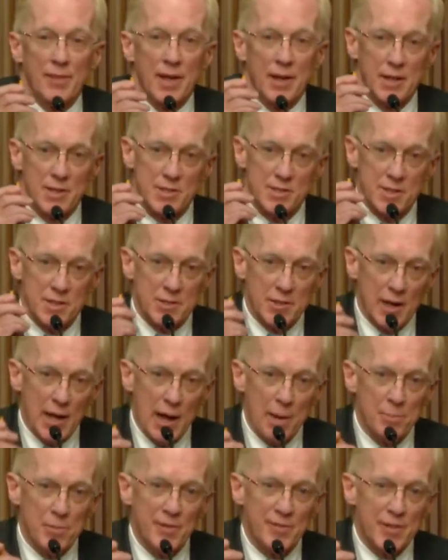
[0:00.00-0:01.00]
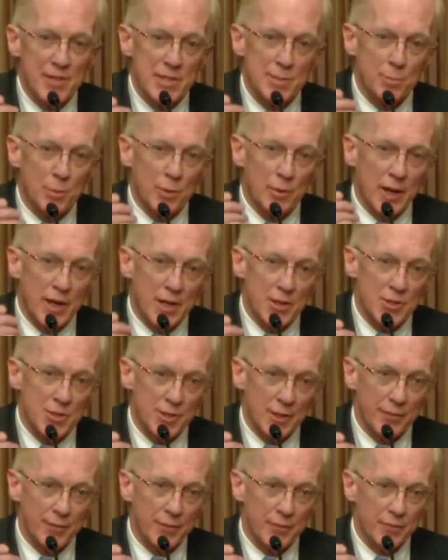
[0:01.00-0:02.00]
that it's the type of
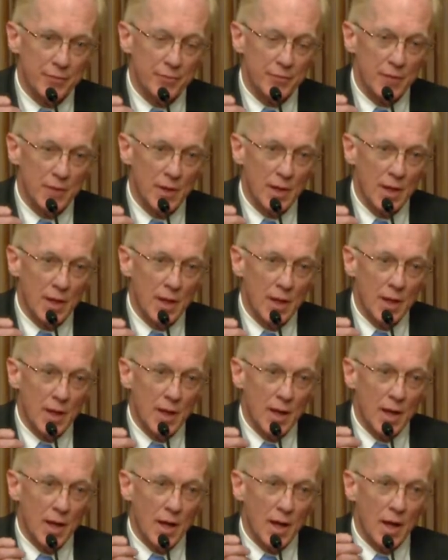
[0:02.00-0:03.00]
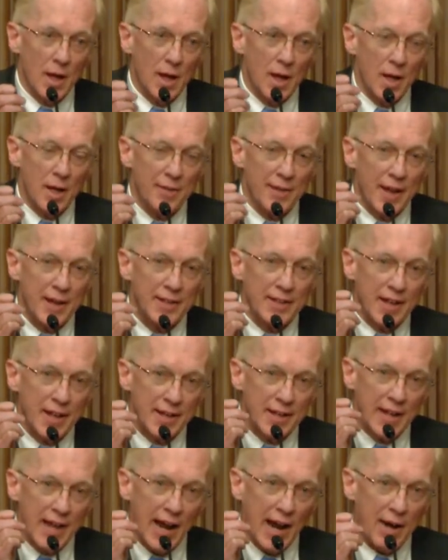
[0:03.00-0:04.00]
inspiration uh, that
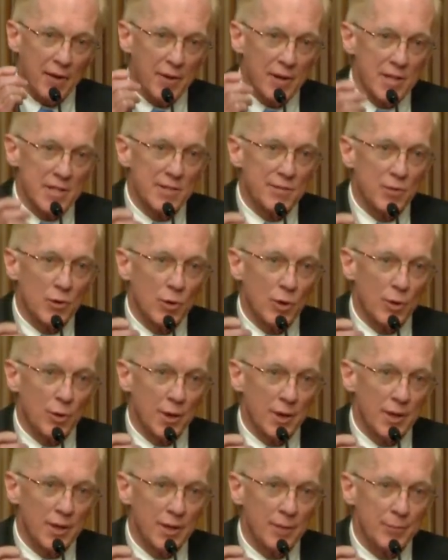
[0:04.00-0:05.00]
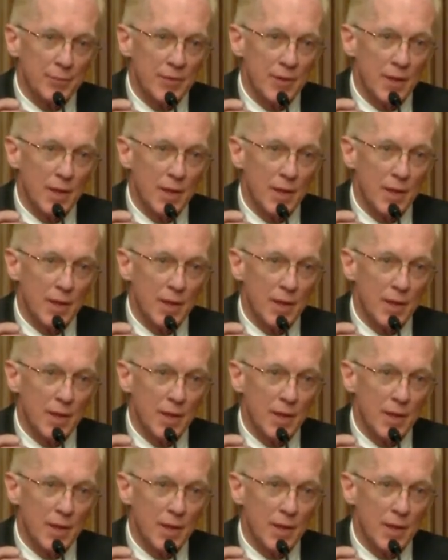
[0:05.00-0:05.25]
can carry us forward,